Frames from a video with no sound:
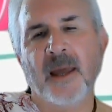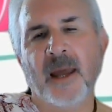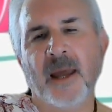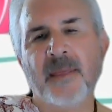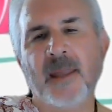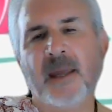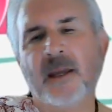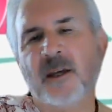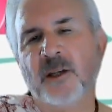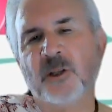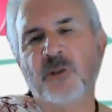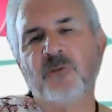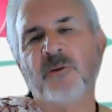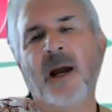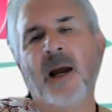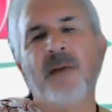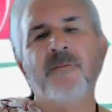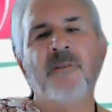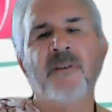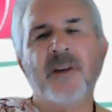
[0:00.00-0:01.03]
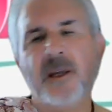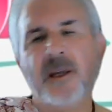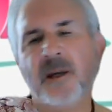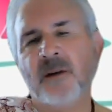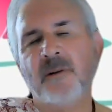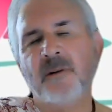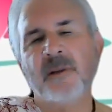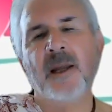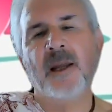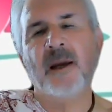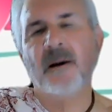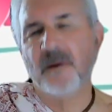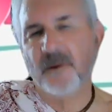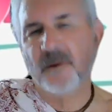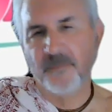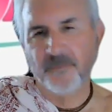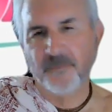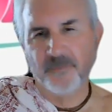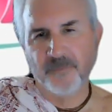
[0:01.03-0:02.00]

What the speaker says: And they could travel here and there.